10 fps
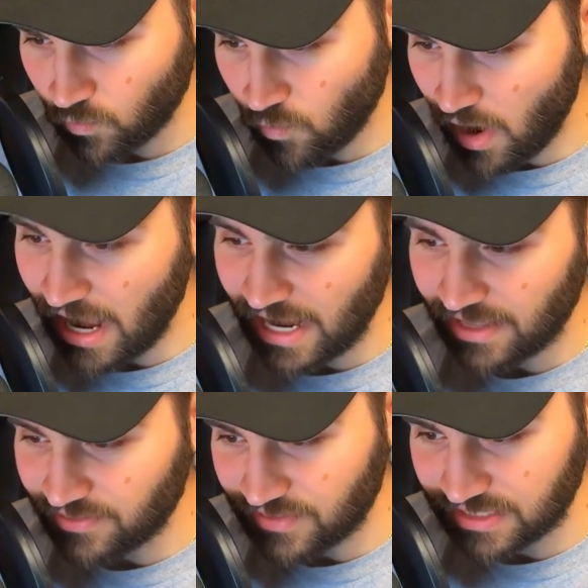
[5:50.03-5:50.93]

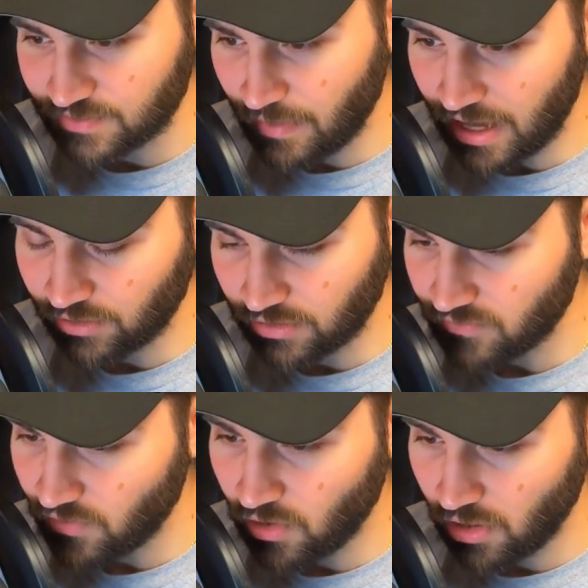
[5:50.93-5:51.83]
why this model
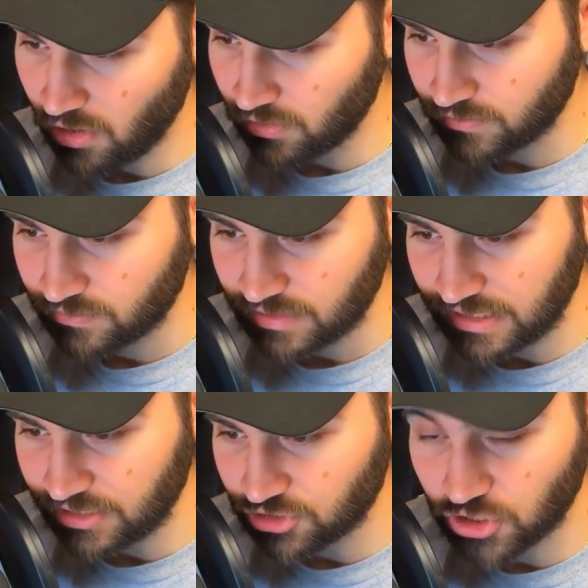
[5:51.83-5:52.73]
of all
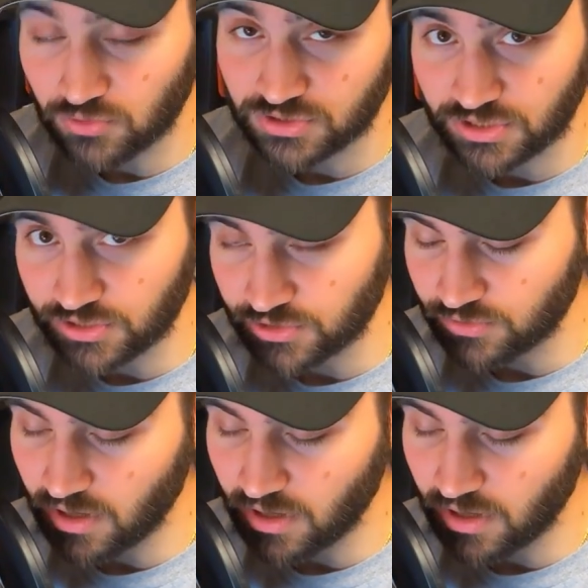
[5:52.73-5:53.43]
he chose to do.